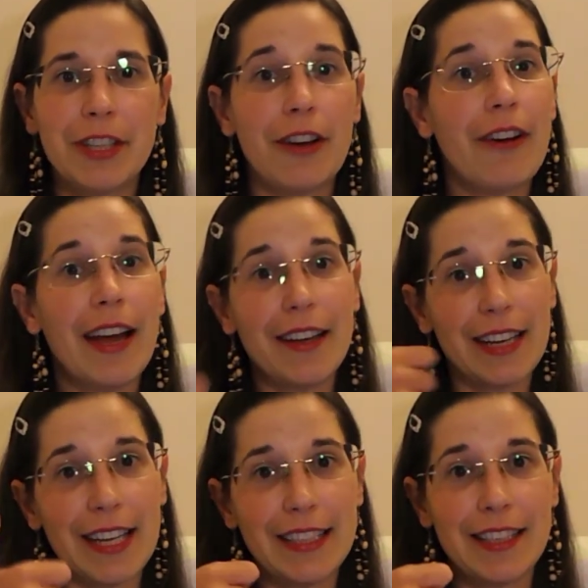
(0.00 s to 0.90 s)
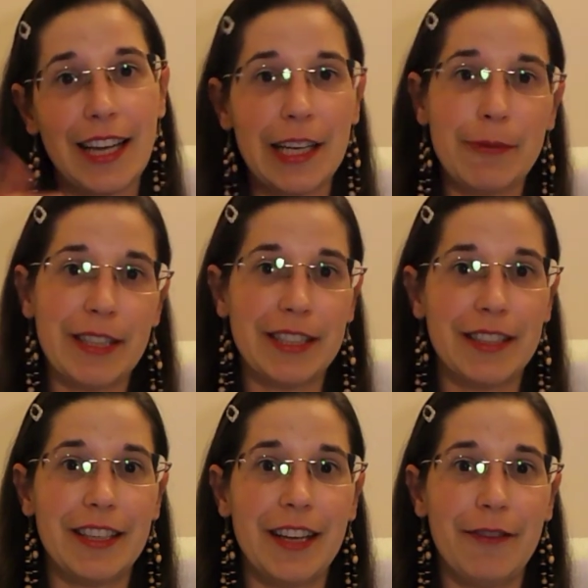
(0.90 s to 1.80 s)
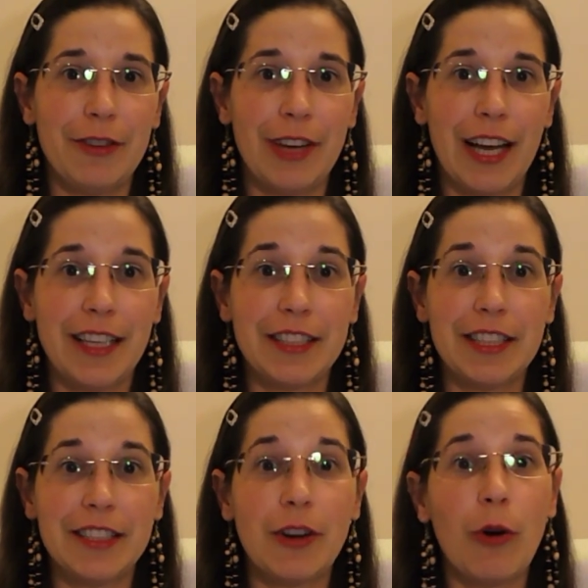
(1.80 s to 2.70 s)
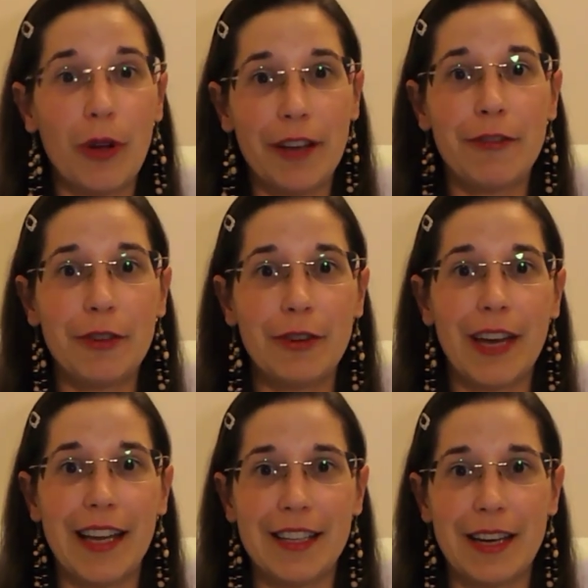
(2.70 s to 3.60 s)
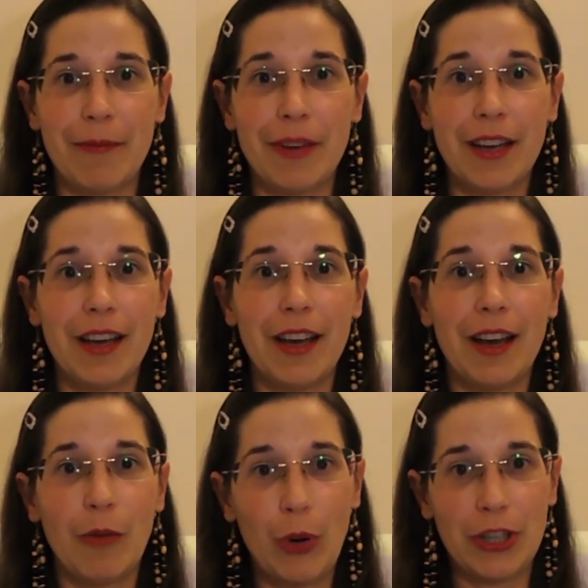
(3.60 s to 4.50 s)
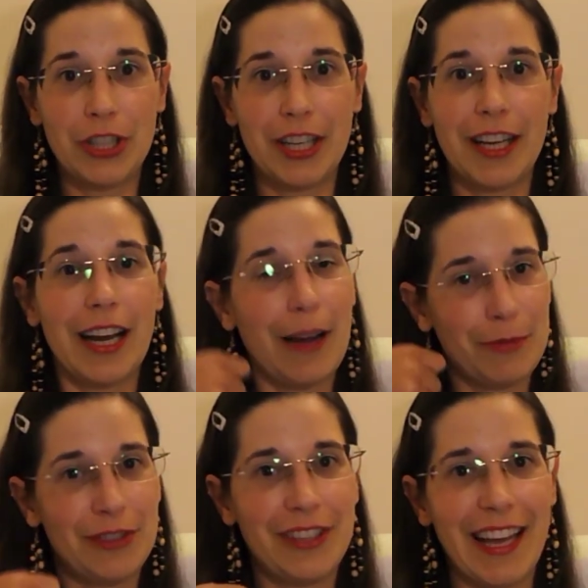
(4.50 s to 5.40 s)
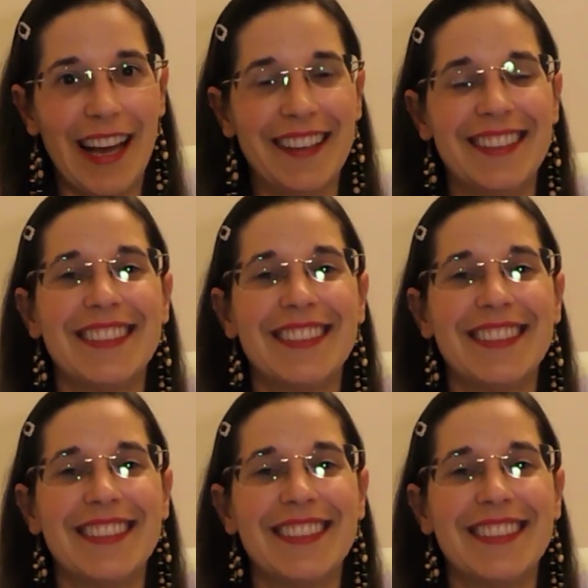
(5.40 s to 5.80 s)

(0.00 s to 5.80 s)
And click the like button if you liked it or if you end up watching it up to the end.